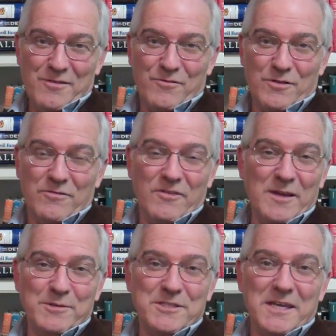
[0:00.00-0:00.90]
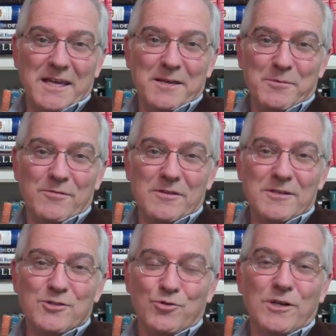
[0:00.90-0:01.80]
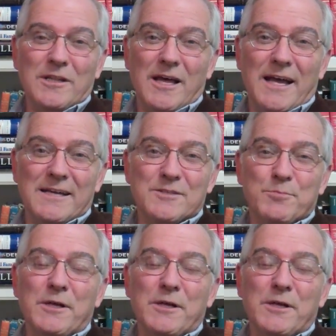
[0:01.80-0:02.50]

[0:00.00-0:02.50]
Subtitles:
for the famous game of the Detroit Lions